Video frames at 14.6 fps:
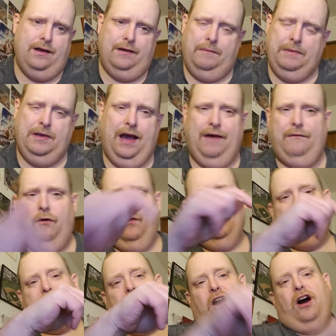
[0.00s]
I mean, you have all
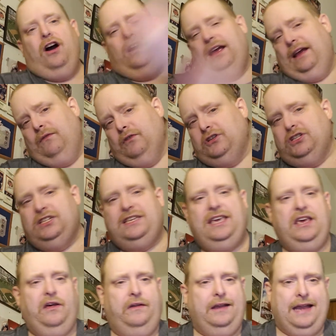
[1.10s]
this hugging, which has
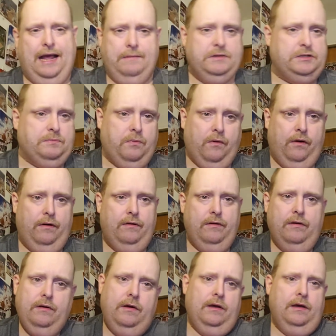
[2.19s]
killed the damn sport.
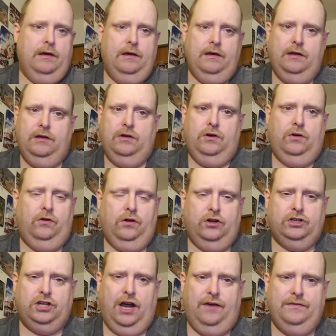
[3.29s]

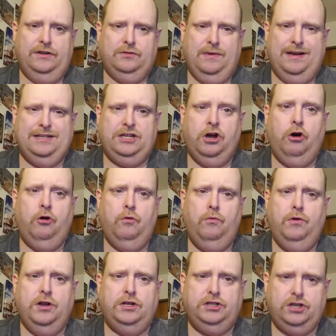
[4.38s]
Julio Chavez went
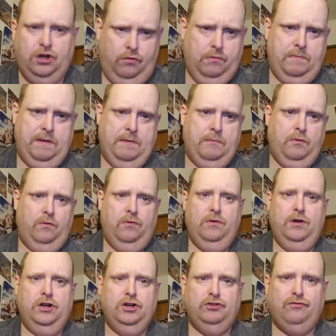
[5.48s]
toe-to-toe with people,
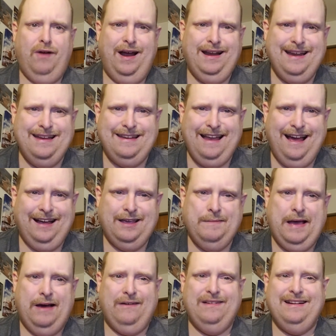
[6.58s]
tried to knock
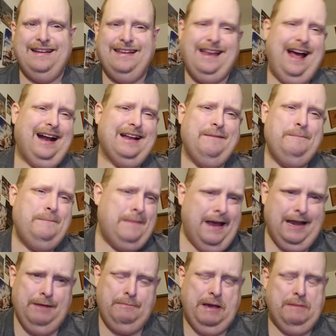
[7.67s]
him out, knocked
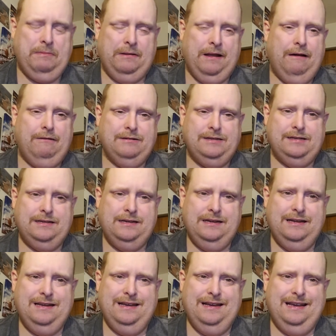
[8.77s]
many people out.
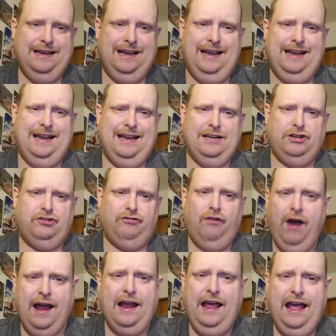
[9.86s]
He didn't
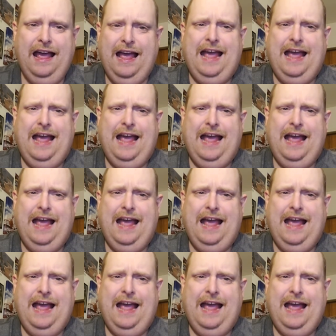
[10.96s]
try.